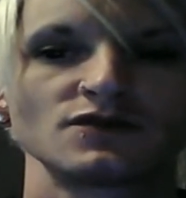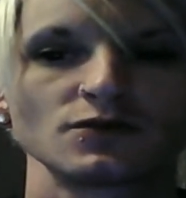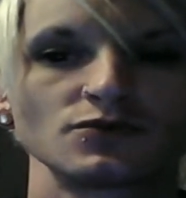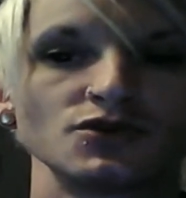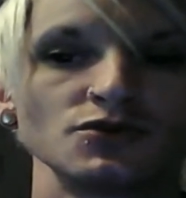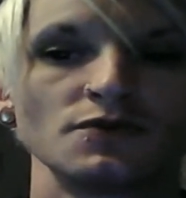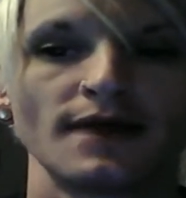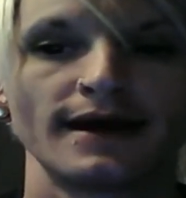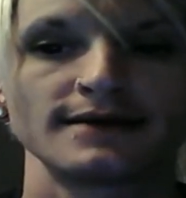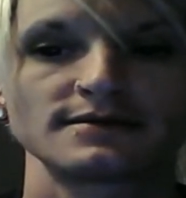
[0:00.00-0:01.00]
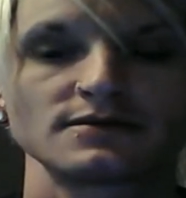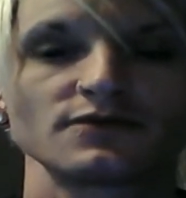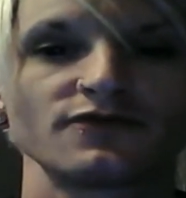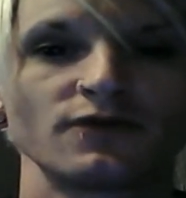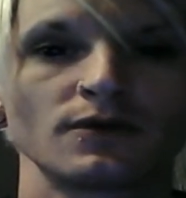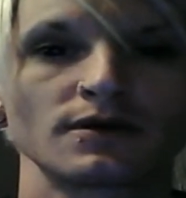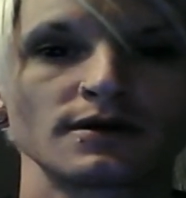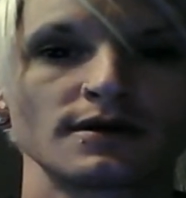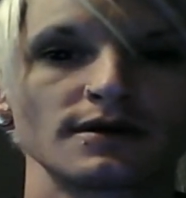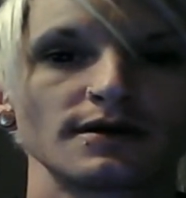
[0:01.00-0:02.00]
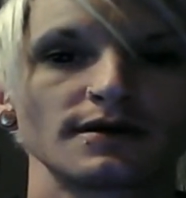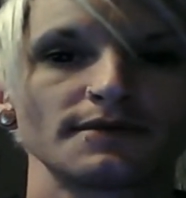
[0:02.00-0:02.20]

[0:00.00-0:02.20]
So do that for,